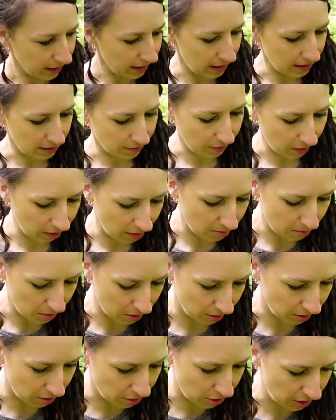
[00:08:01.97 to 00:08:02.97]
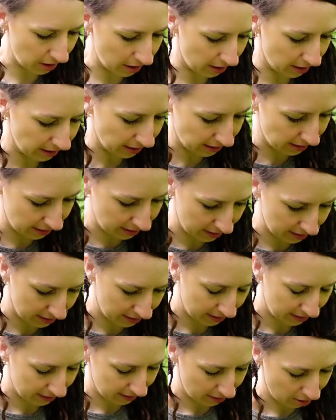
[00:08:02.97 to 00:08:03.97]
it's very much like
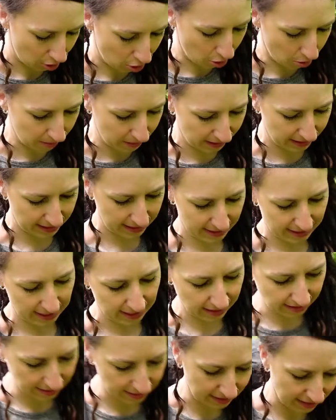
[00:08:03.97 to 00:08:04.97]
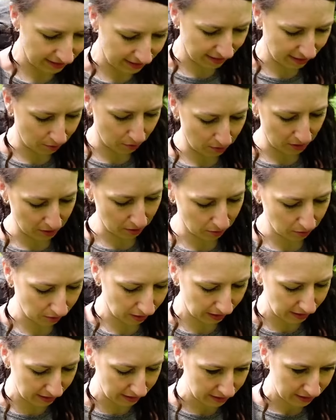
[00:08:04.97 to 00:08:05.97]
Hobbit land, as I always
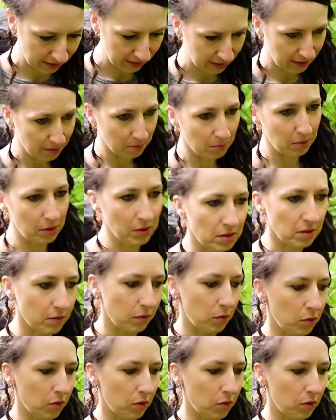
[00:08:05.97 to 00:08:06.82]
call it, because of all